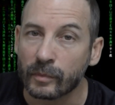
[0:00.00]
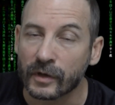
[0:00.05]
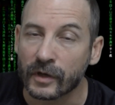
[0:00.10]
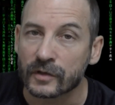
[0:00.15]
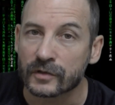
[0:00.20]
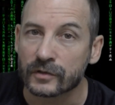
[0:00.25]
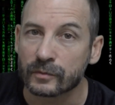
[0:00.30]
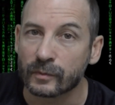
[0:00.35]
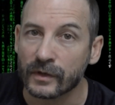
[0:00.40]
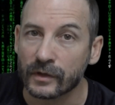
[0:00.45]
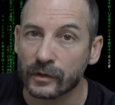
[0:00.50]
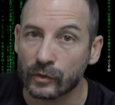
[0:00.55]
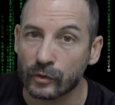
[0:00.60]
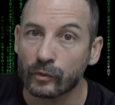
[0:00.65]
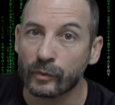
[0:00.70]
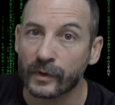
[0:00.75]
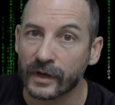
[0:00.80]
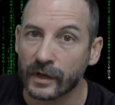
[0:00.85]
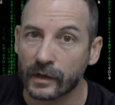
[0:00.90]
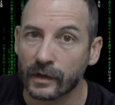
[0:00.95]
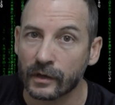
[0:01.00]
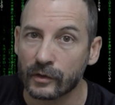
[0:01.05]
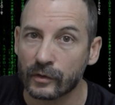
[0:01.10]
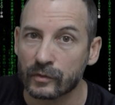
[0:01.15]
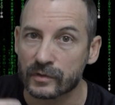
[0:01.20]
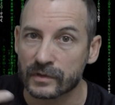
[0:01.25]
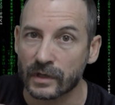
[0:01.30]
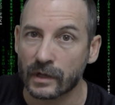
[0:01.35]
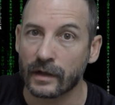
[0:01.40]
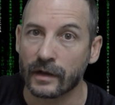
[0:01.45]
because we knew we were gonna
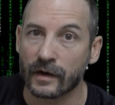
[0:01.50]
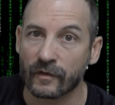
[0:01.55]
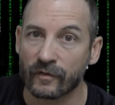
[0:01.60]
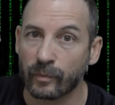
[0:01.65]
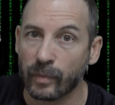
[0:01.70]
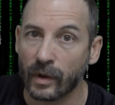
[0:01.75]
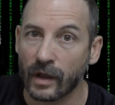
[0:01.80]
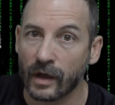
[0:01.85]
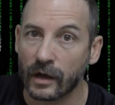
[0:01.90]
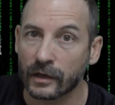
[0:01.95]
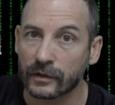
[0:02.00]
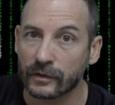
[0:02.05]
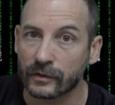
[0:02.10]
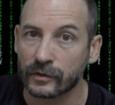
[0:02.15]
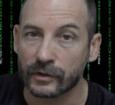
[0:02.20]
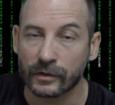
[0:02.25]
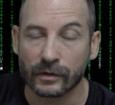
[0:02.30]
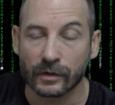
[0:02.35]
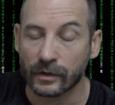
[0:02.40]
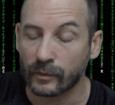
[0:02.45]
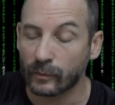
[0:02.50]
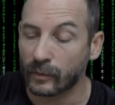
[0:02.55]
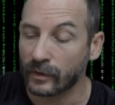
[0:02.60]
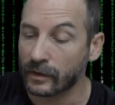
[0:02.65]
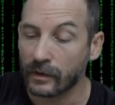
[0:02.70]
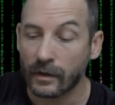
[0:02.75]
use a lot of blood, and you don't